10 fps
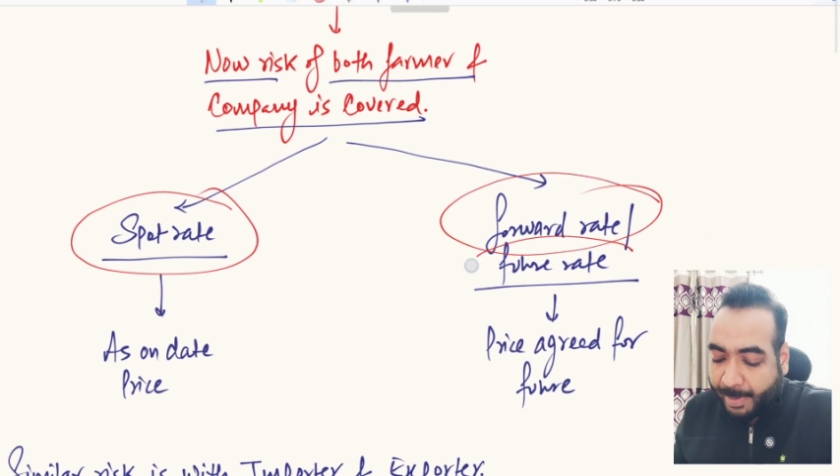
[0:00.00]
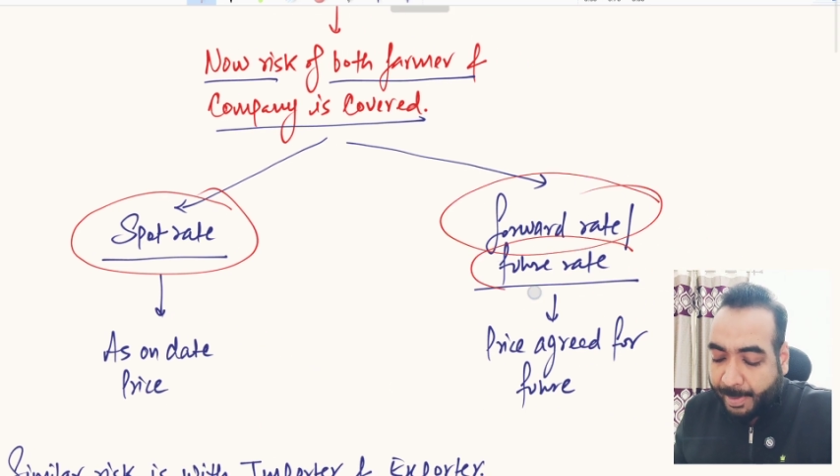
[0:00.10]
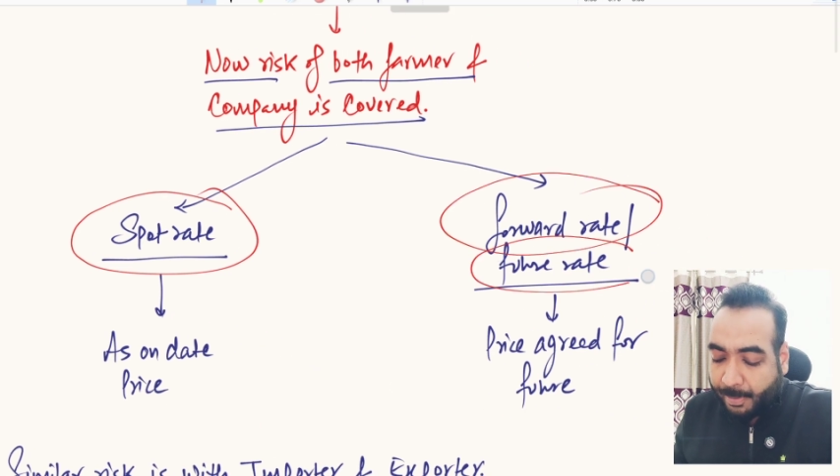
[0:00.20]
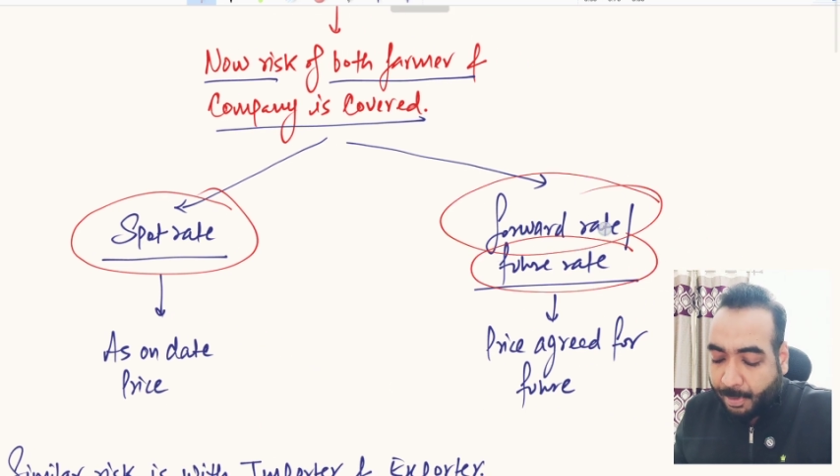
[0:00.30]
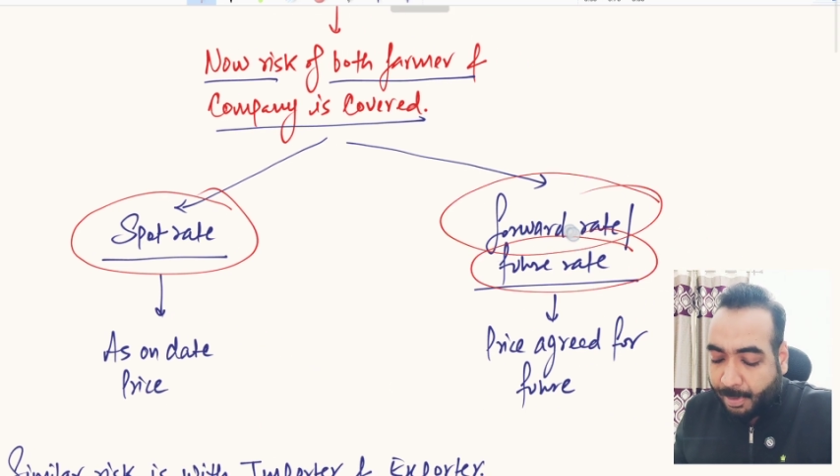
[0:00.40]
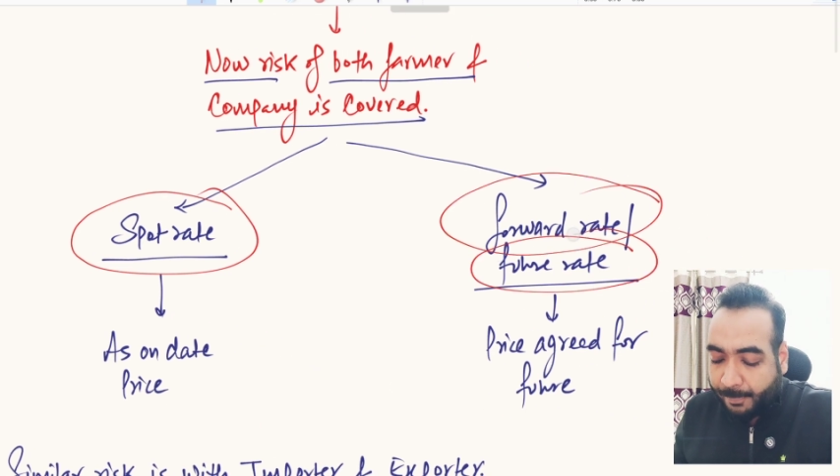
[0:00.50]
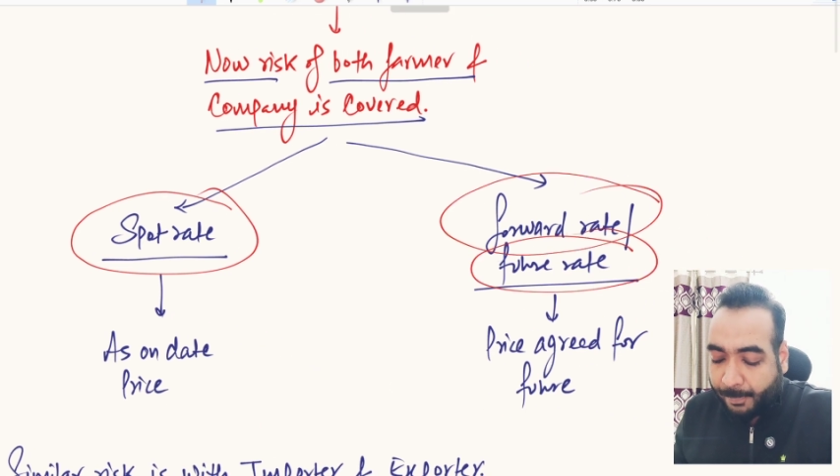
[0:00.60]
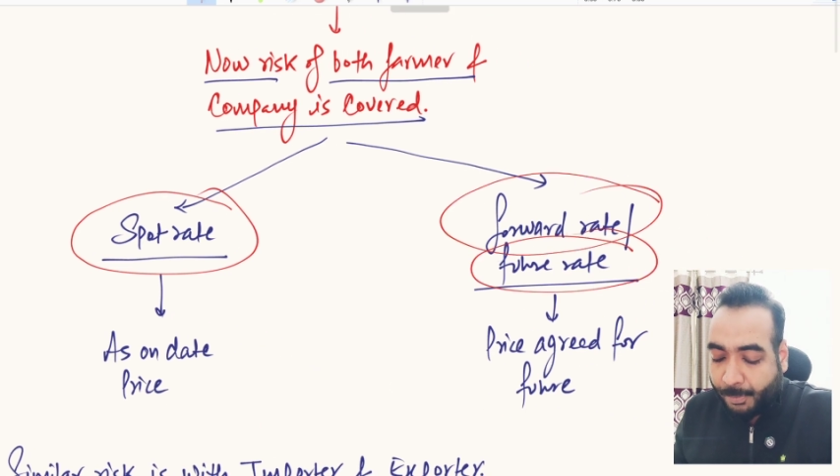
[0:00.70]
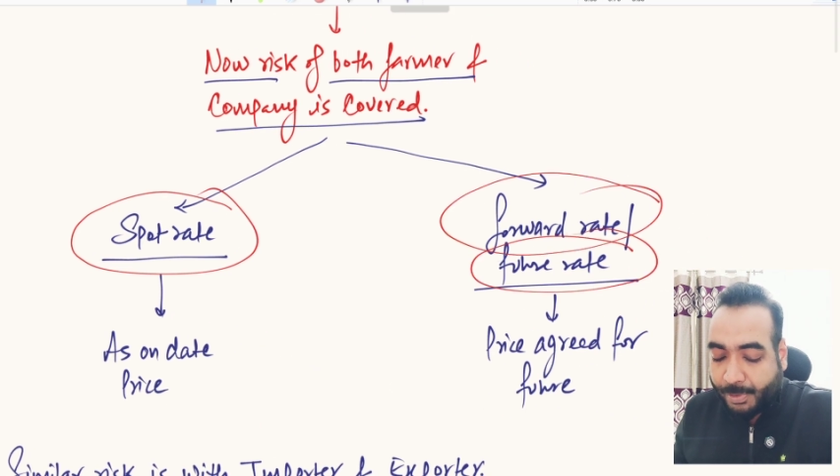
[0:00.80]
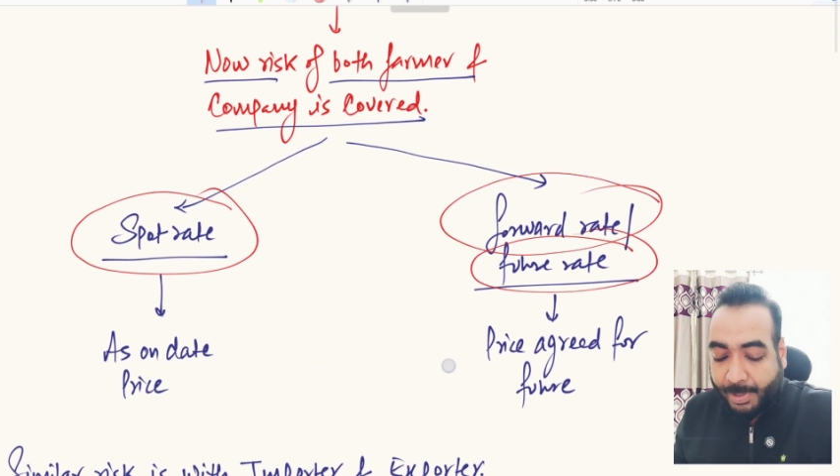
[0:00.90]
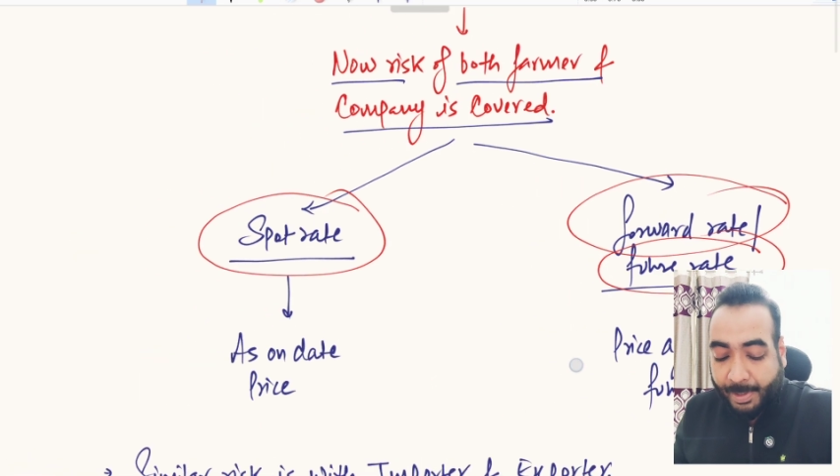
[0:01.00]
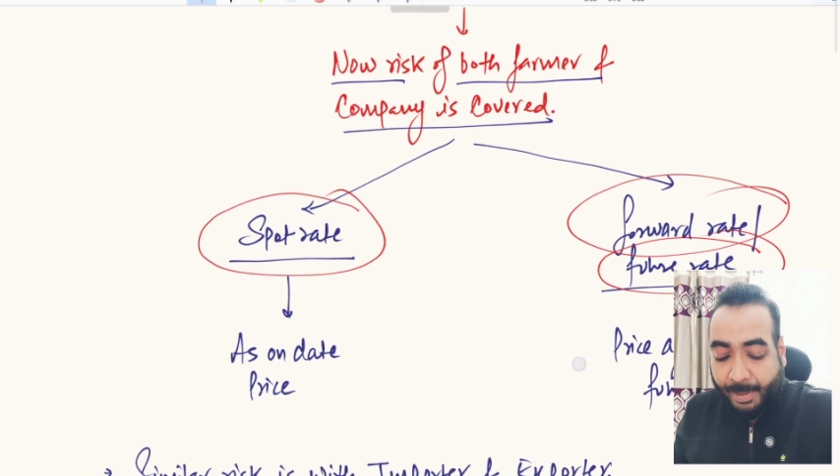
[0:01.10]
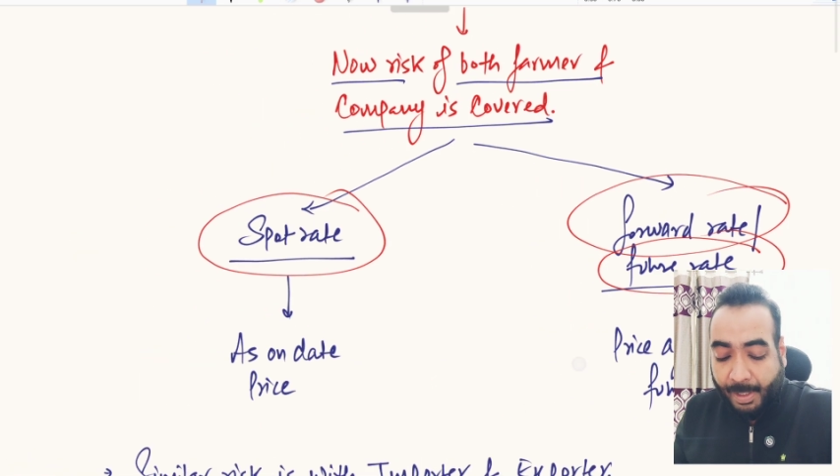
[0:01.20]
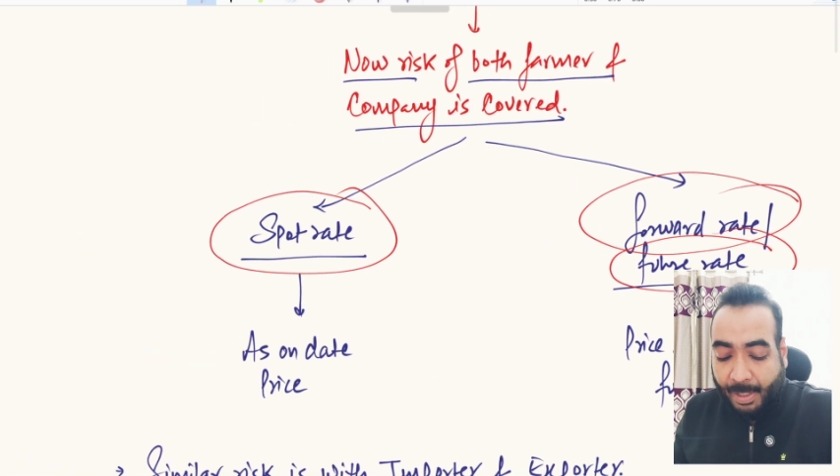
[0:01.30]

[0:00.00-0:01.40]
rate or future rate.